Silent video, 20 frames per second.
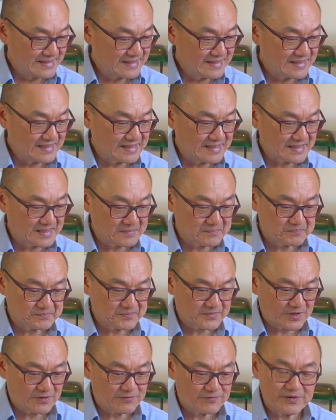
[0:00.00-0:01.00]

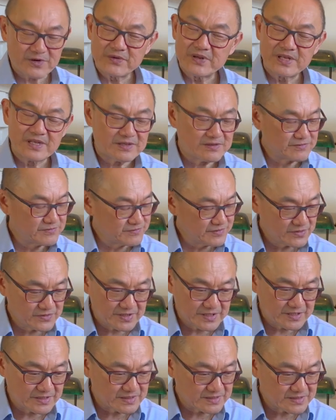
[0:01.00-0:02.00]
very,
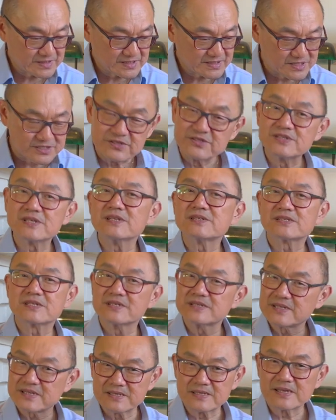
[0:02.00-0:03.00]
very
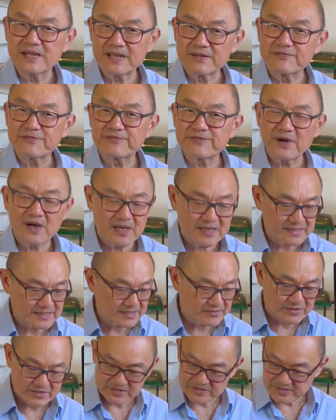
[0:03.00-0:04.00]
consistent and fine.
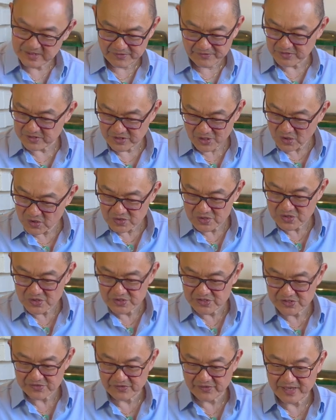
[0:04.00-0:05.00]
There are no
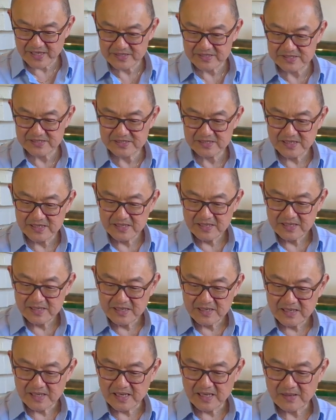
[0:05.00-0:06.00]
loose threads.
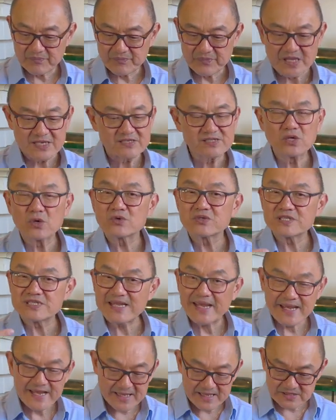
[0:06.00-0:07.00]
There's no
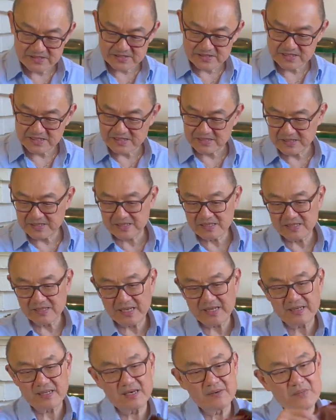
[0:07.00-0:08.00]
tears in the
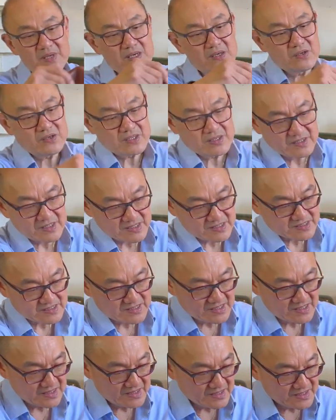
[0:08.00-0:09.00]
leather. I mean, look at this.
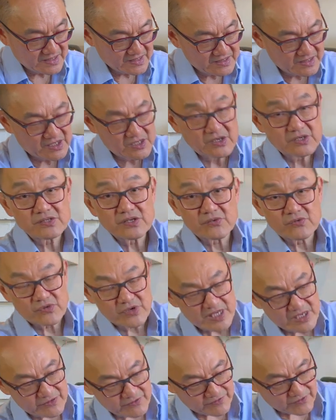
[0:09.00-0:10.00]
There's a
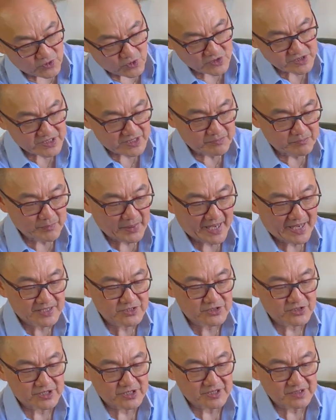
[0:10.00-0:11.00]
reinforcing
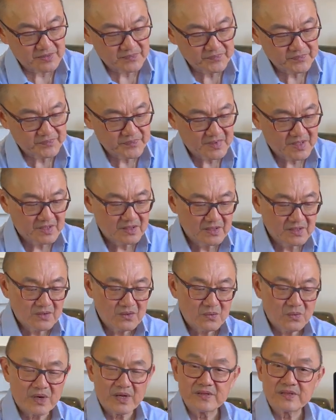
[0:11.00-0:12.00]
patch here.
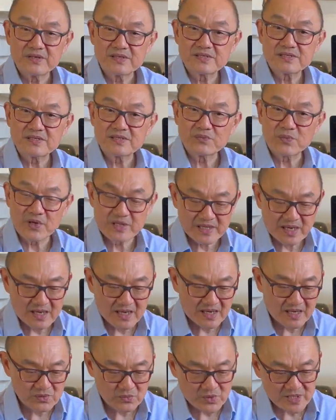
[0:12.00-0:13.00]
where the
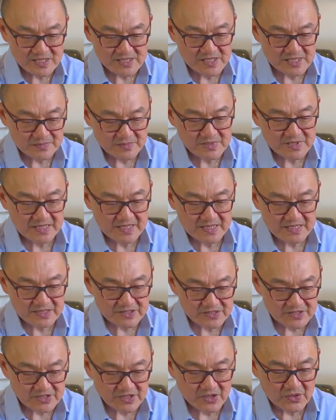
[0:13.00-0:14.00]
hardware slips in and
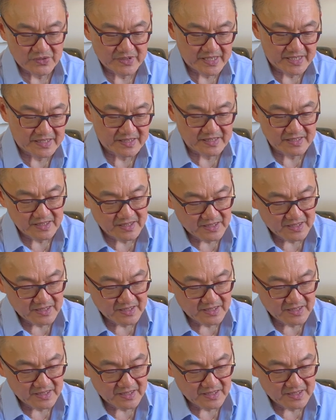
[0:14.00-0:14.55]
it's sewn in.